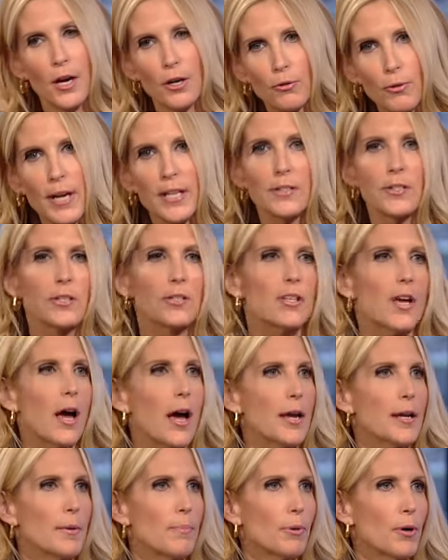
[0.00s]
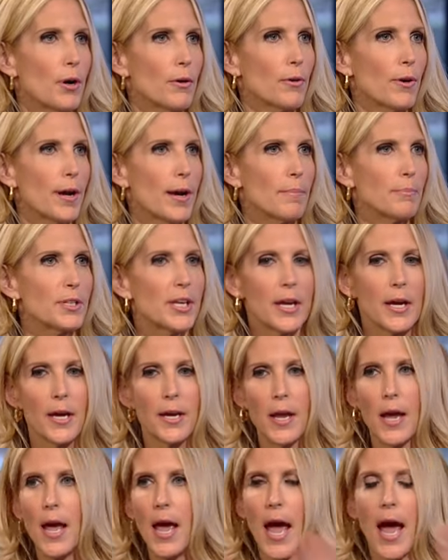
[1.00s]
Great Society programs
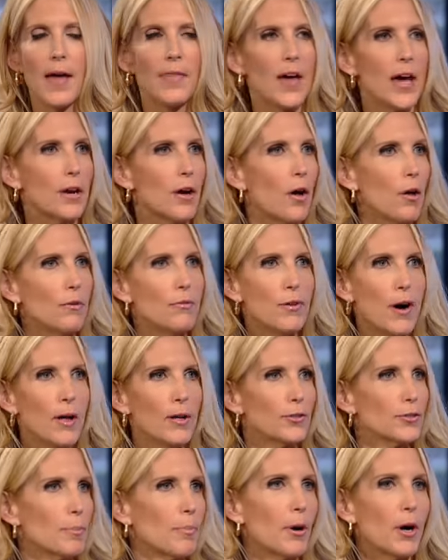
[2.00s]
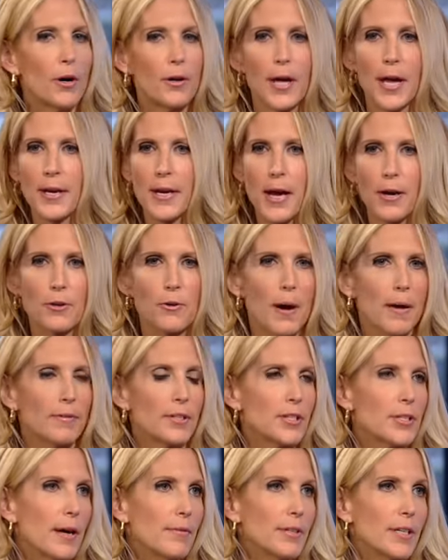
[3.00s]
hit, and that all falls apart, and now you have a
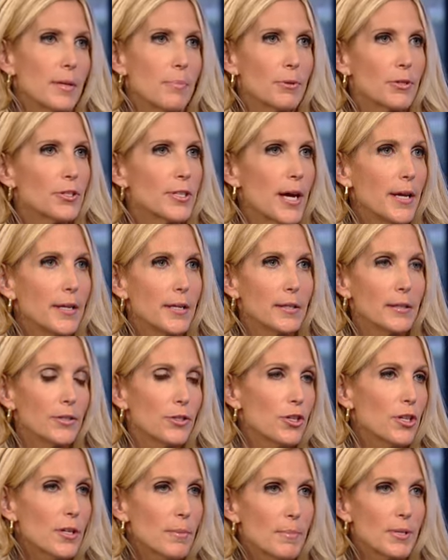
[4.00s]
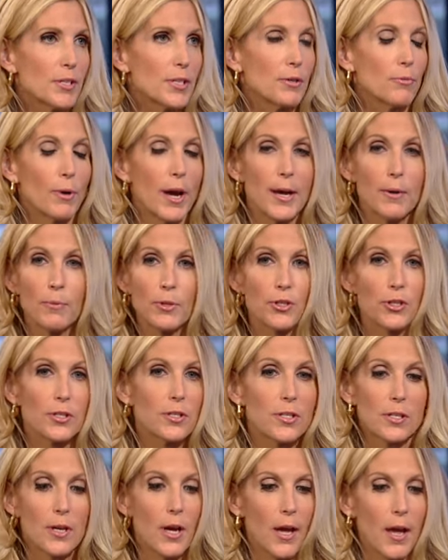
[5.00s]
70% illegitimacy rate, which
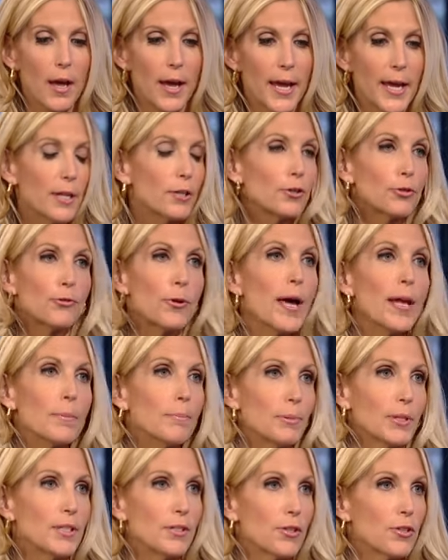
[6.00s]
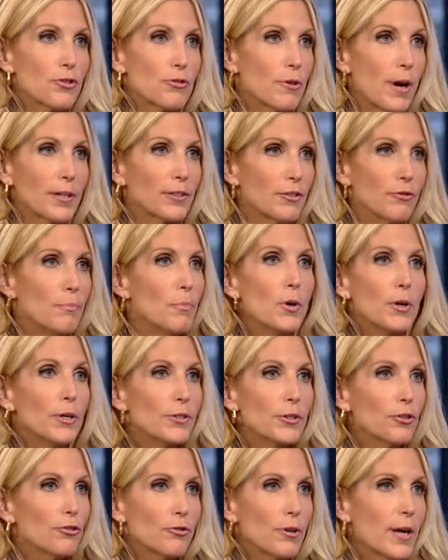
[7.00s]
is incredibly destructive, more
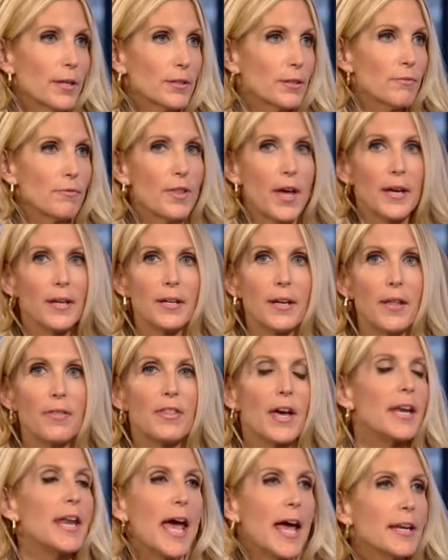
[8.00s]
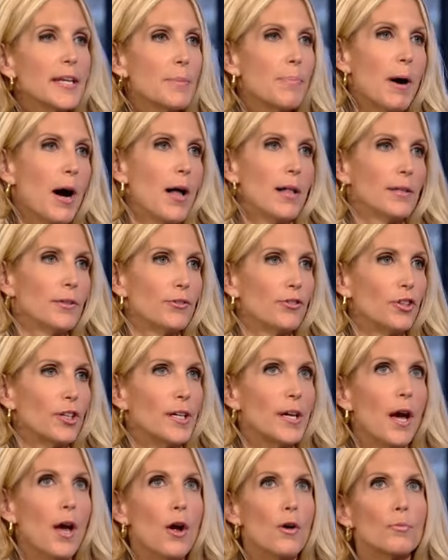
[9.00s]
destructive than any
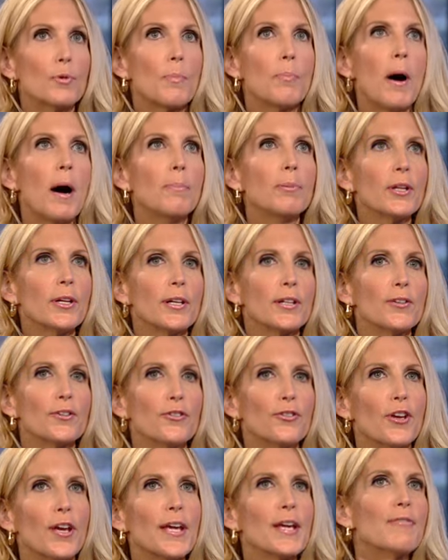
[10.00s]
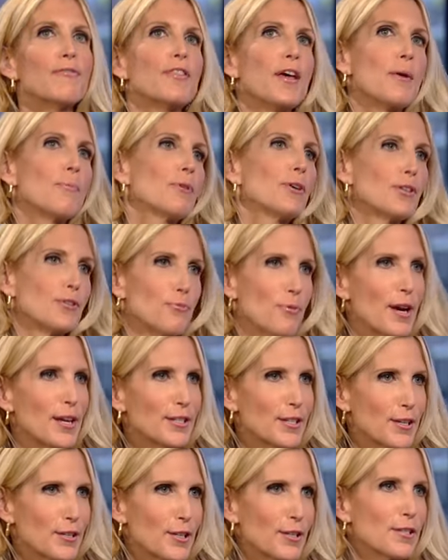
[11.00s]
policy Republicans, if they were as
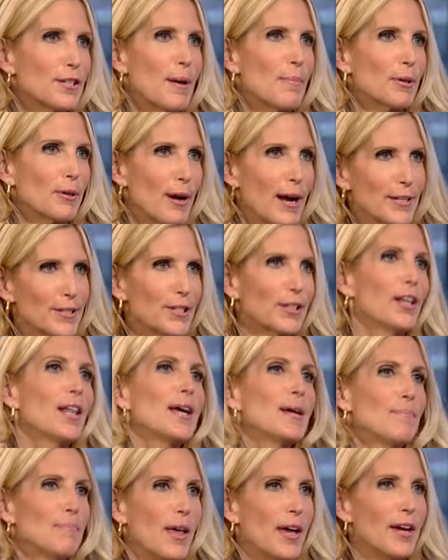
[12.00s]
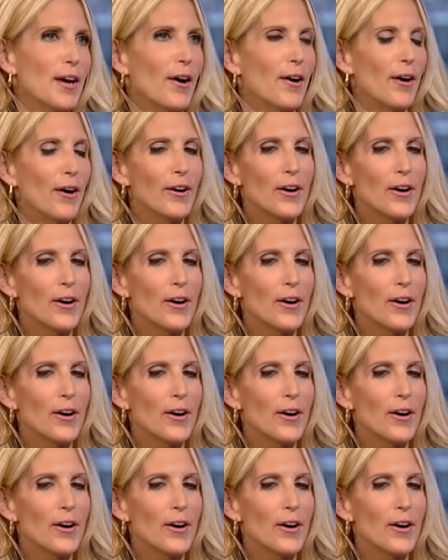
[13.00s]
racist as Democrats claim they are.